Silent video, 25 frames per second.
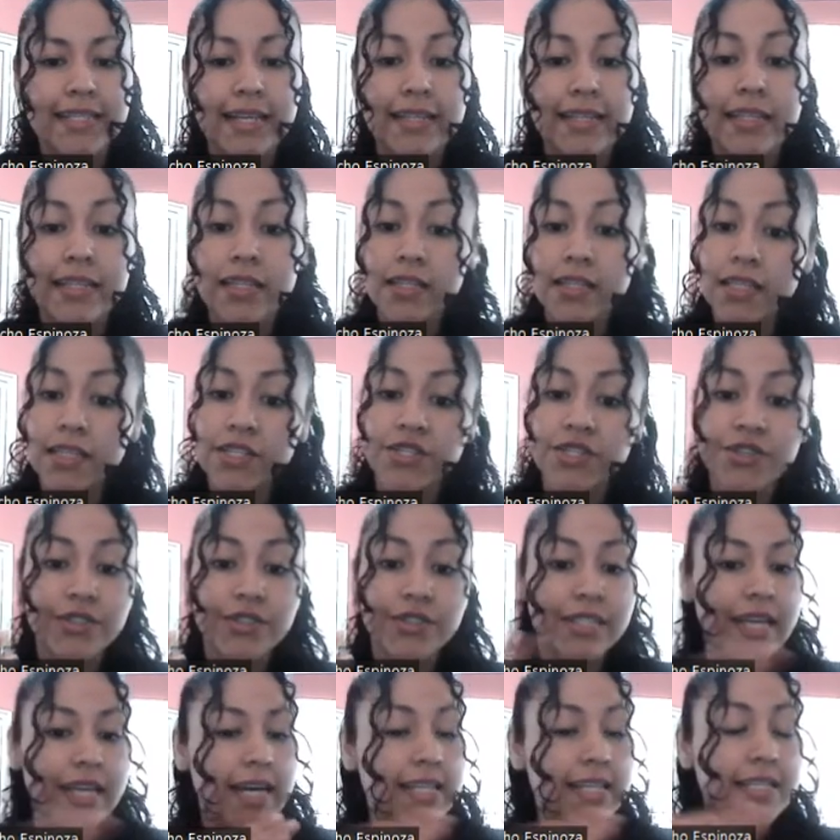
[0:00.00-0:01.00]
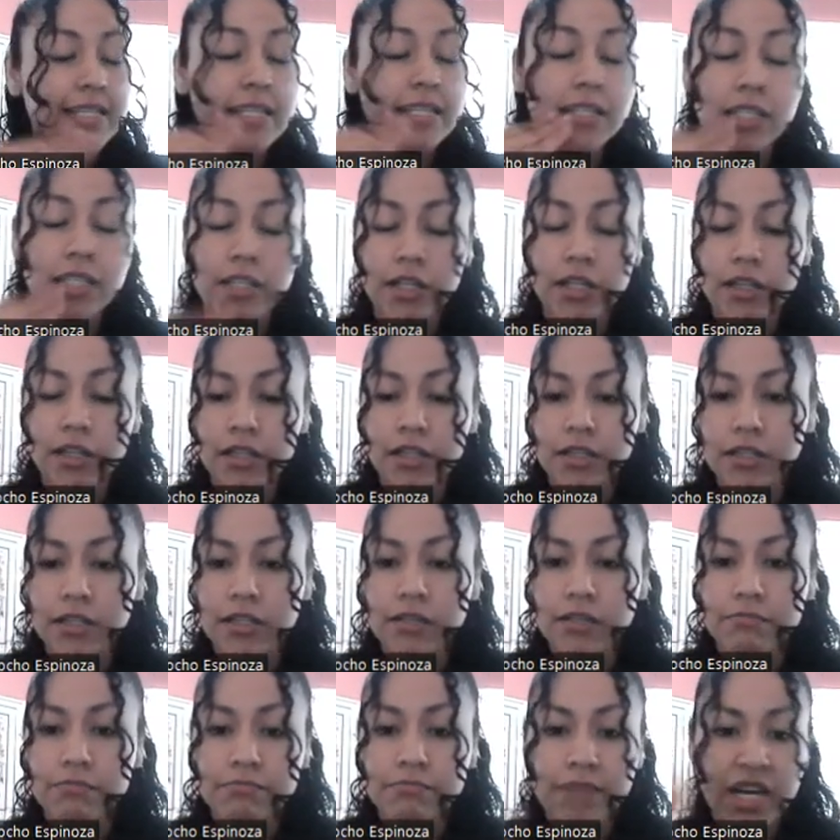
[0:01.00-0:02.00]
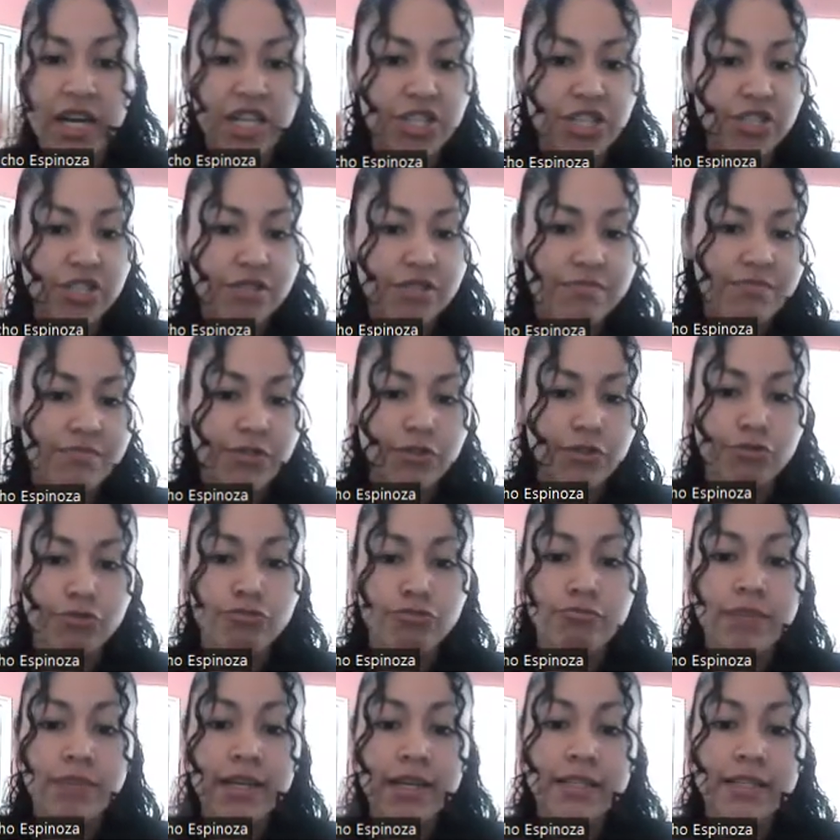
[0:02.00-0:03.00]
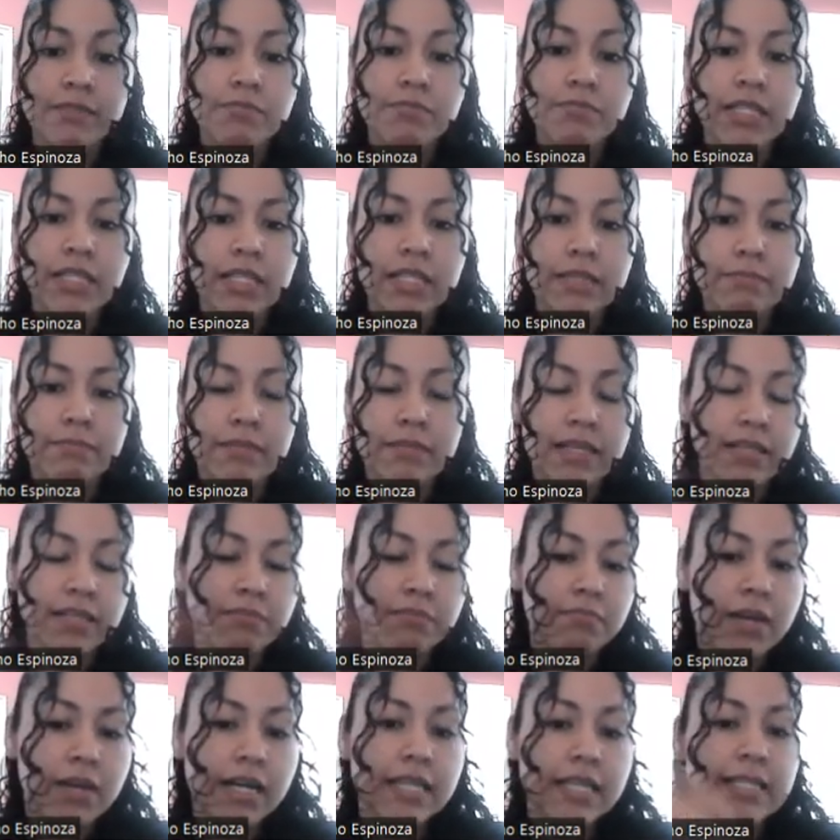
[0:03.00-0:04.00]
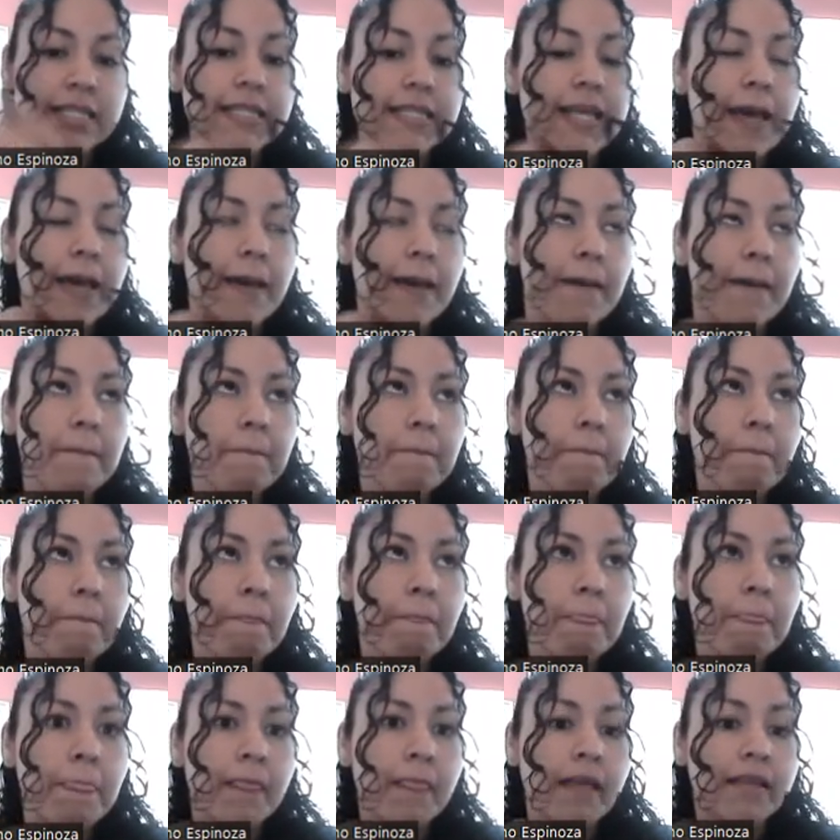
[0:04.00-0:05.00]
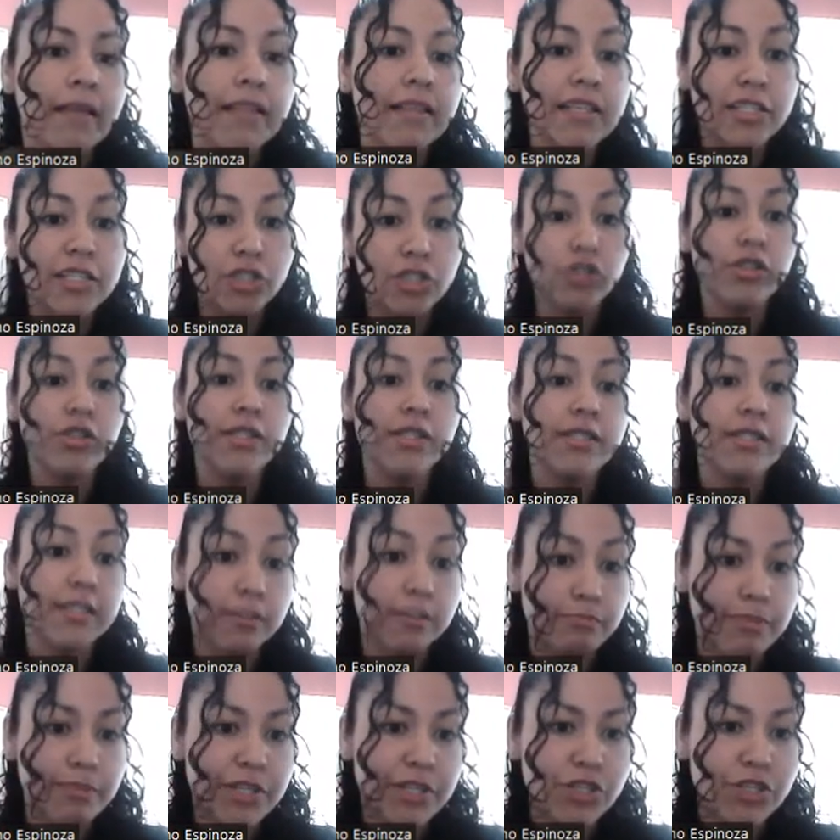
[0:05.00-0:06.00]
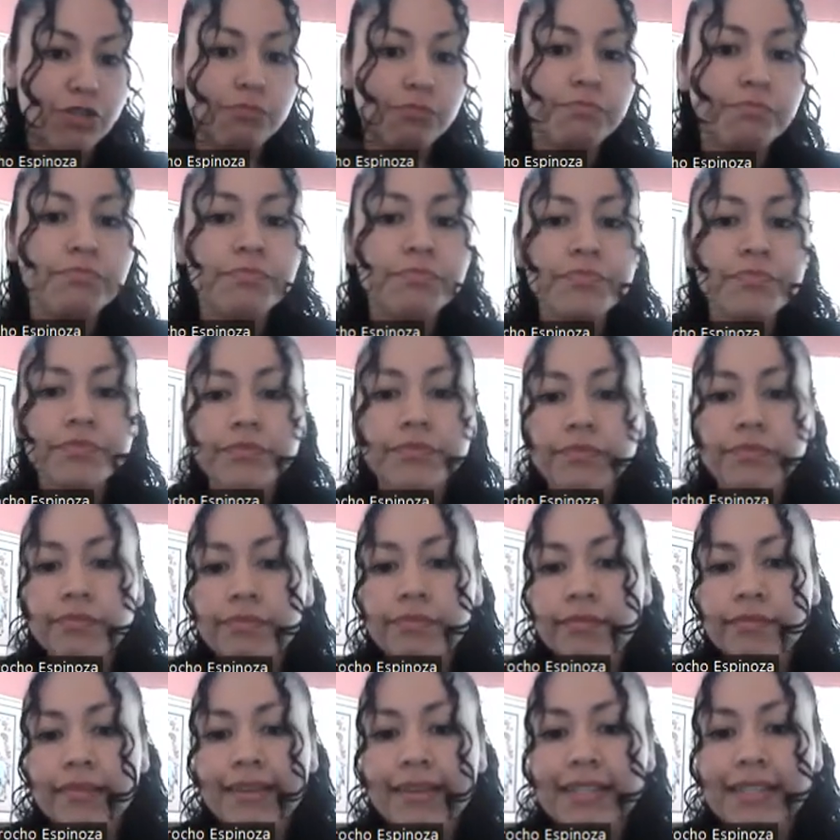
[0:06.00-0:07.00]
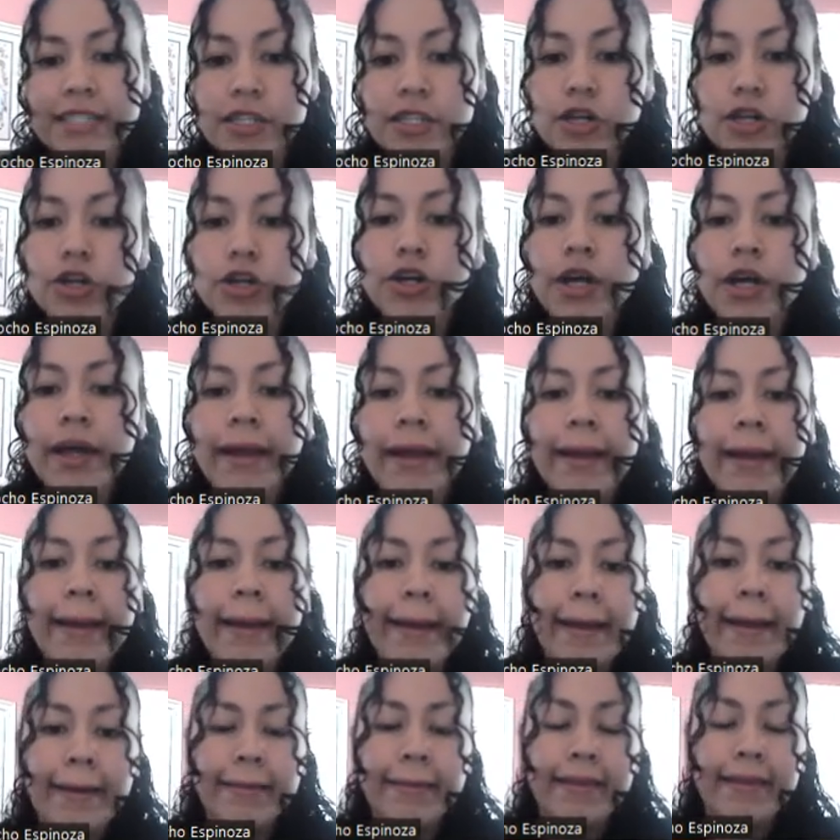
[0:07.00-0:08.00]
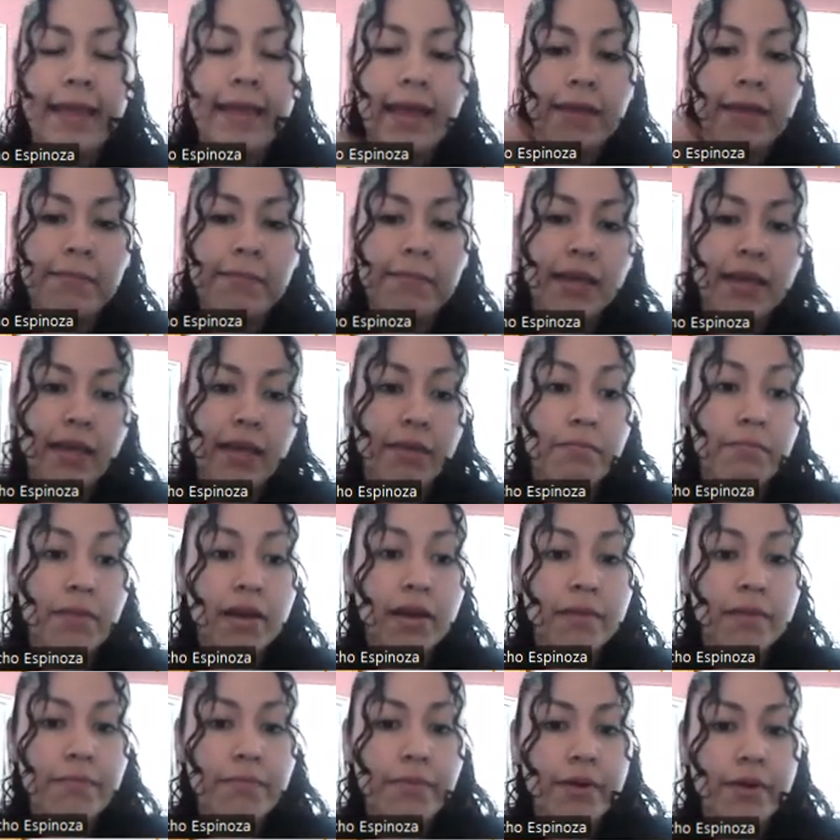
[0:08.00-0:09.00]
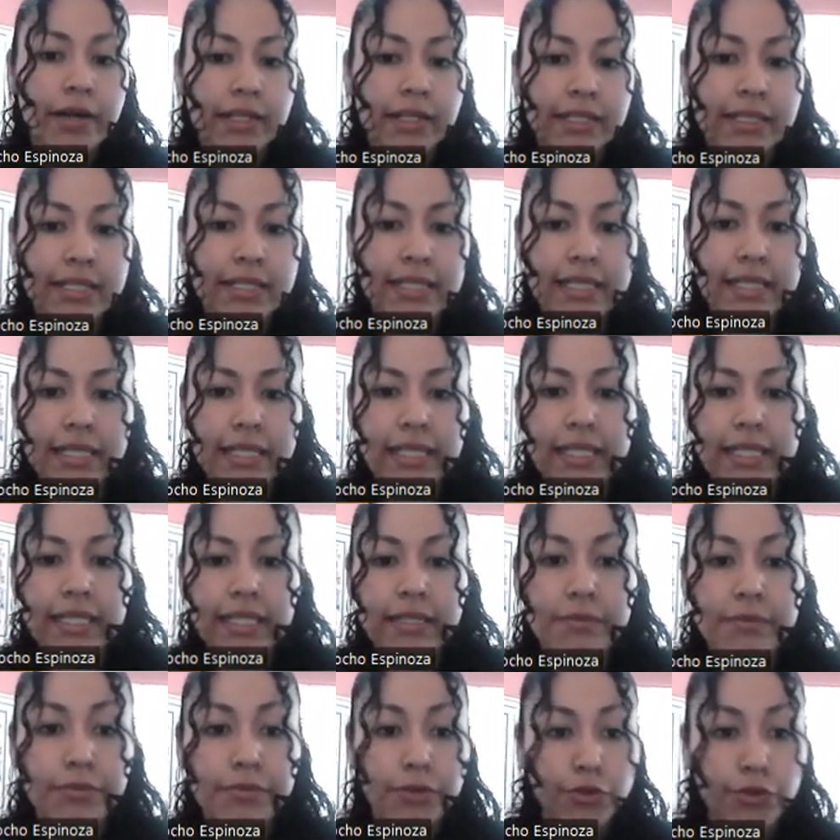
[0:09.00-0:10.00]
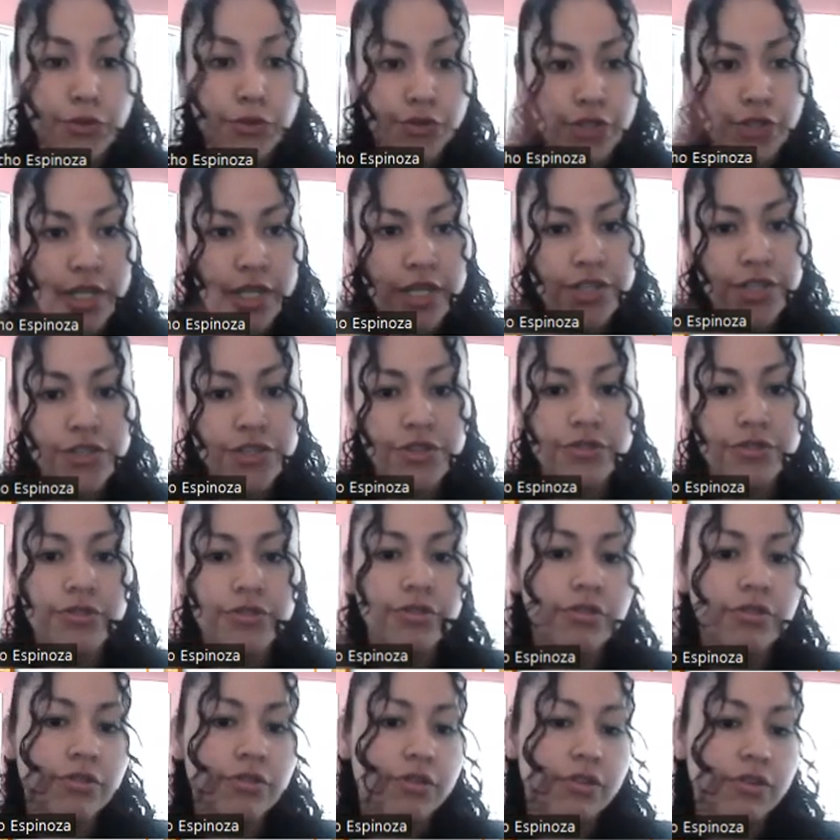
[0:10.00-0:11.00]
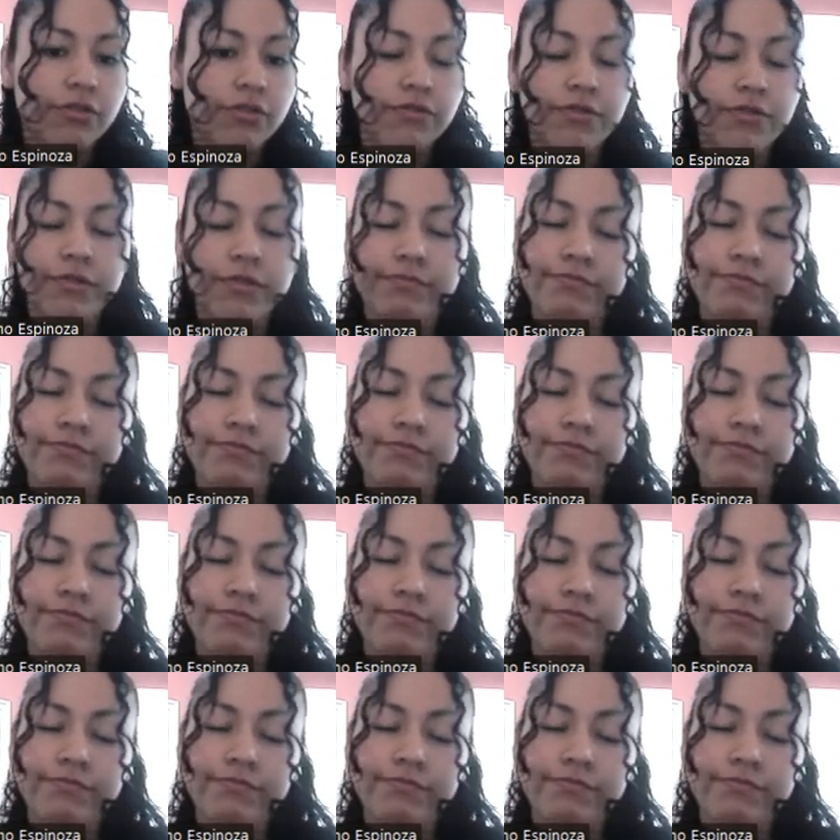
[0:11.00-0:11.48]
that the teacher doesn't talk much to maximize the student's speech. So they begin by practicing the pronunciation of